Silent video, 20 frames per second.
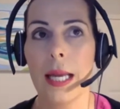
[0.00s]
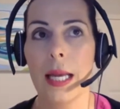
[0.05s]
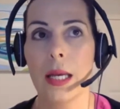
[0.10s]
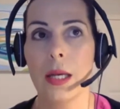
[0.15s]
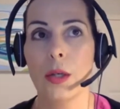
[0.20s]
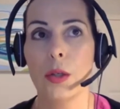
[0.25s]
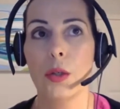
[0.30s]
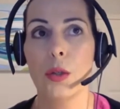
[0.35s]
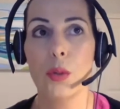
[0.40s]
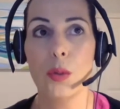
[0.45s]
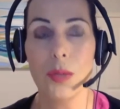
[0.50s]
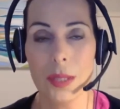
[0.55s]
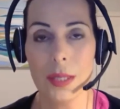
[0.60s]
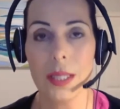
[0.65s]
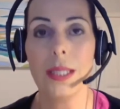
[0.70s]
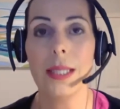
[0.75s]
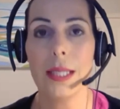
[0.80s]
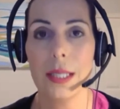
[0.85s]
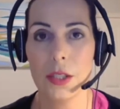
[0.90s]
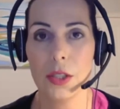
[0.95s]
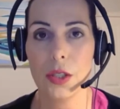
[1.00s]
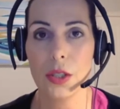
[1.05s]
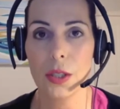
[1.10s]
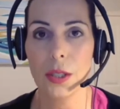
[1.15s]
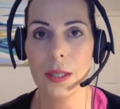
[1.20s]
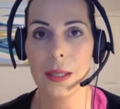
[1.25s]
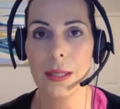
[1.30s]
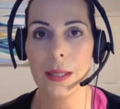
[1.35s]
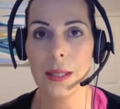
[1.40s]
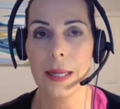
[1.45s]
who's the
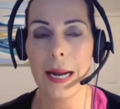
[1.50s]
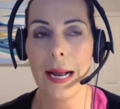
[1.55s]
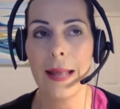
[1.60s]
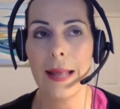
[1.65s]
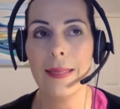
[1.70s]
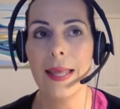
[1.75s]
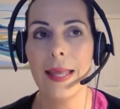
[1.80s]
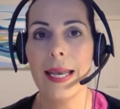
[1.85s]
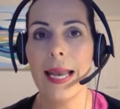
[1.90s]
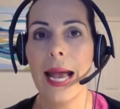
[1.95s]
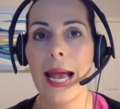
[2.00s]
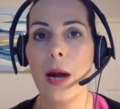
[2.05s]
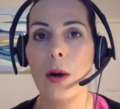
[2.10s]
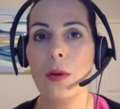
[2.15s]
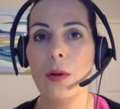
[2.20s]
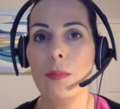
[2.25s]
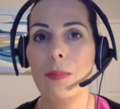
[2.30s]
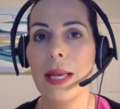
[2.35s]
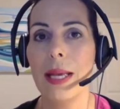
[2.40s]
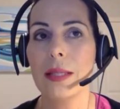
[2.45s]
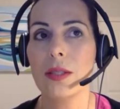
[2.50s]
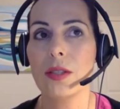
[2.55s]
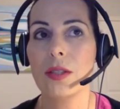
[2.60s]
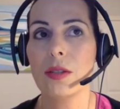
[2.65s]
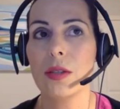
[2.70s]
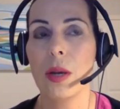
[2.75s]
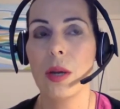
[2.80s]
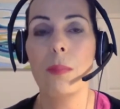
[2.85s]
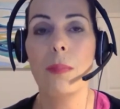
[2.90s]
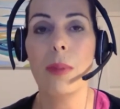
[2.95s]
listener, and then how to best
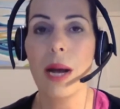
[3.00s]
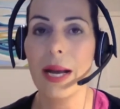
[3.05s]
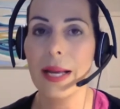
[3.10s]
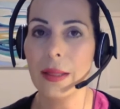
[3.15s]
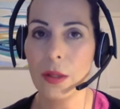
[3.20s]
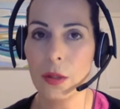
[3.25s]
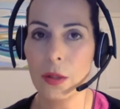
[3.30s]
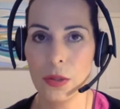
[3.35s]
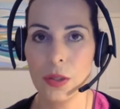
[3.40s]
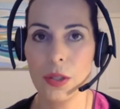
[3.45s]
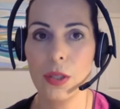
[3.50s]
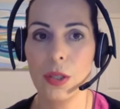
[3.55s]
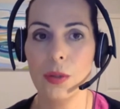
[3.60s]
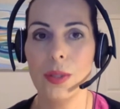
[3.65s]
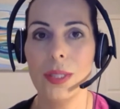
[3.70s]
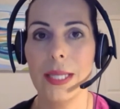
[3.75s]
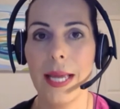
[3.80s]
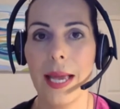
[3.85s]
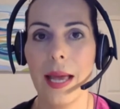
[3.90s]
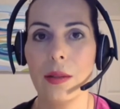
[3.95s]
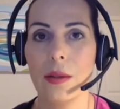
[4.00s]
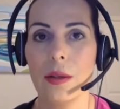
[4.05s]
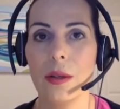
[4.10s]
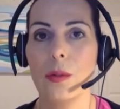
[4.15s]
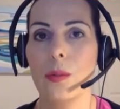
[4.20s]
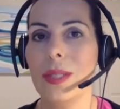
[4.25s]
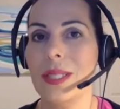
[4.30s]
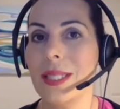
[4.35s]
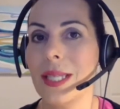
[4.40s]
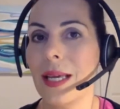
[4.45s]
combine those two together.
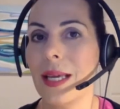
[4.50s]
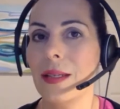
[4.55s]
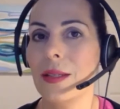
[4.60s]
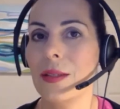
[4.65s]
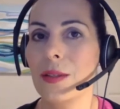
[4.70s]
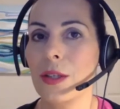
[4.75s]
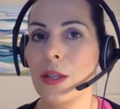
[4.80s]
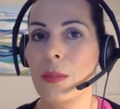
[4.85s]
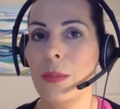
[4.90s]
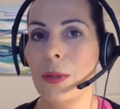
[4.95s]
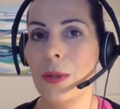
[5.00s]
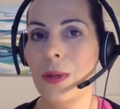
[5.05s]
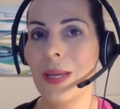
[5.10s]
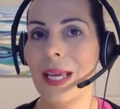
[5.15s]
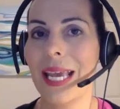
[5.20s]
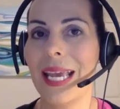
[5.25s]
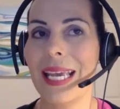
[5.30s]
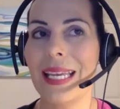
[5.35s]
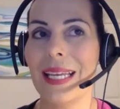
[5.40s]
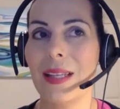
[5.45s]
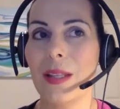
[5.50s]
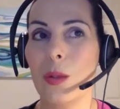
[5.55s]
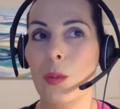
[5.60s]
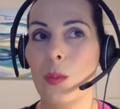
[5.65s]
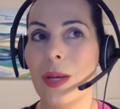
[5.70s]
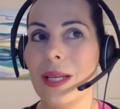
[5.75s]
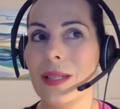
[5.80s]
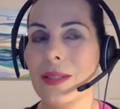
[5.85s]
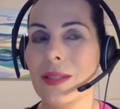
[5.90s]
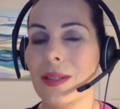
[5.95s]
We tend to communicate in the
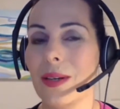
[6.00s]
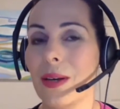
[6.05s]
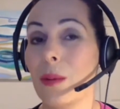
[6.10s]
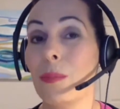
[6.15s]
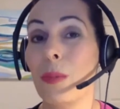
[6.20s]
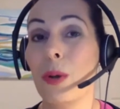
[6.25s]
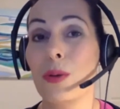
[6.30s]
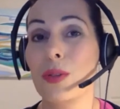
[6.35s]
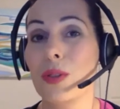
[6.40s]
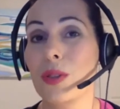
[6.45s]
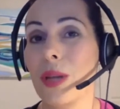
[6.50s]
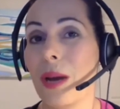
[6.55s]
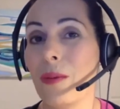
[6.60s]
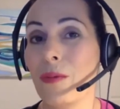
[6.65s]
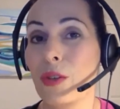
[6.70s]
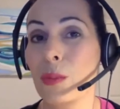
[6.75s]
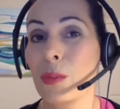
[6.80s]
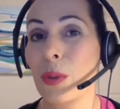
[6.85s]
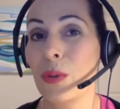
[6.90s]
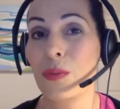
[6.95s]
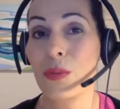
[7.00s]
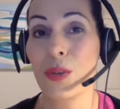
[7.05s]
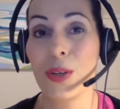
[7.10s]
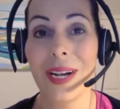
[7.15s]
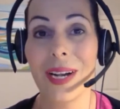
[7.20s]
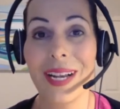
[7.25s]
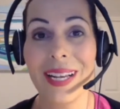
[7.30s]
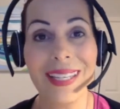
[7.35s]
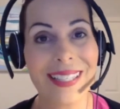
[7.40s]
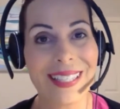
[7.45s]
ways that are most comfortable for
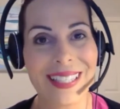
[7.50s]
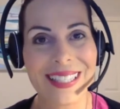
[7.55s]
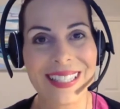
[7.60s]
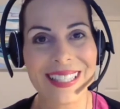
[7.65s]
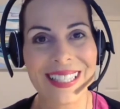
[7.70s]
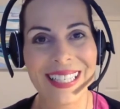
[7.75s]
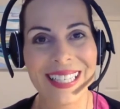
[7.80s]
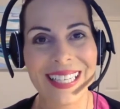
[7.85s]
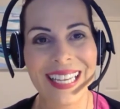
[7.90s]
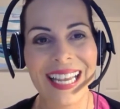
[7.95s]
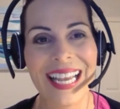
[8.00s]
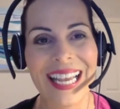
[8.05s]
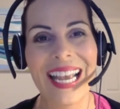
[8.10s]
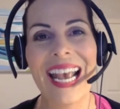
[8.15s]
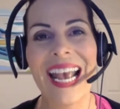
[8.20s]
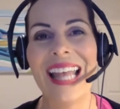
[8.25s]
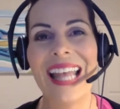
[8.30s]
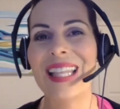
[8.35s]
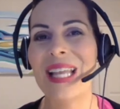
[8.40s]
us, and that